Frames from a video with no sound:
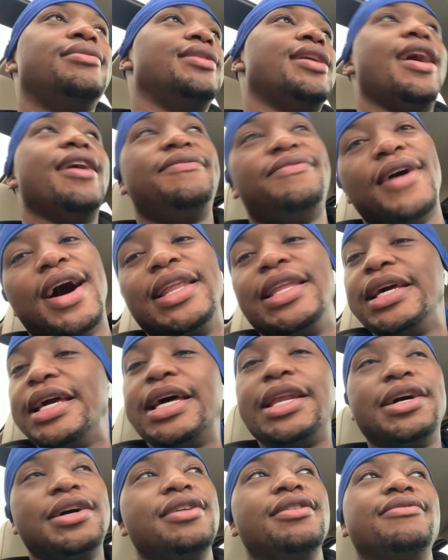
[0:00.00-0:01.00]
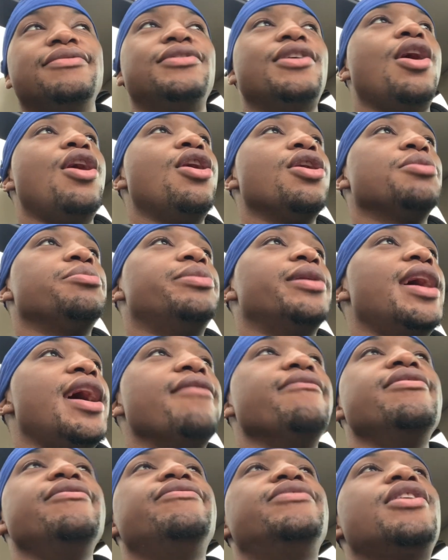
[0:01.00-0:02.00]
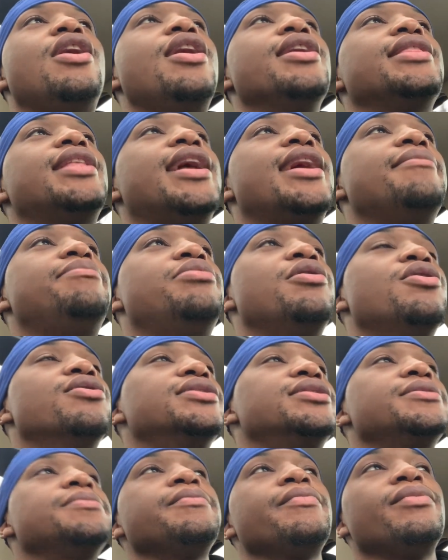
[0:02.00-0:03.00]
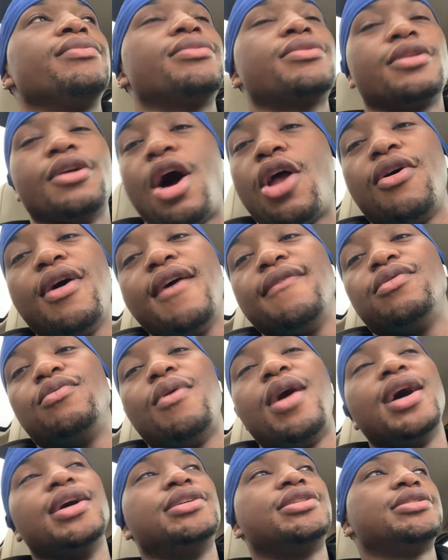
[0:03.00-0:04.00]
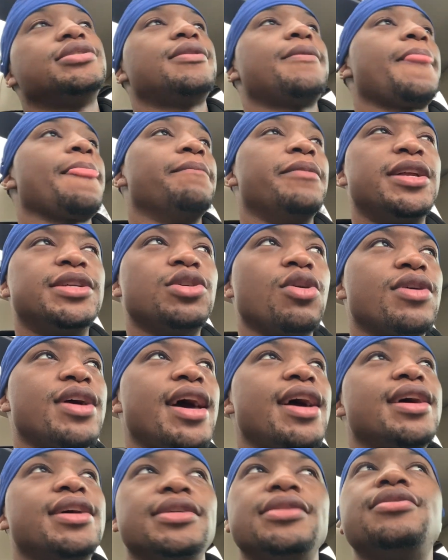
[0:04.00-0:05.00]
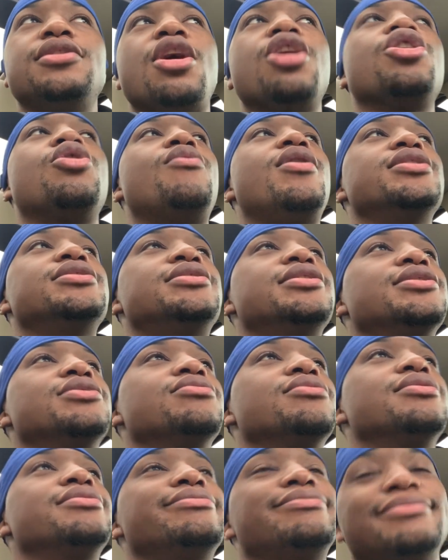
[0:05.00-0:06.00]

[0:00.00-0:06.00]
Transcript: I finally get a good vlog, but every vlog that I post, y'all don't ever watch. But it's okay, because y'all gonna watch this one.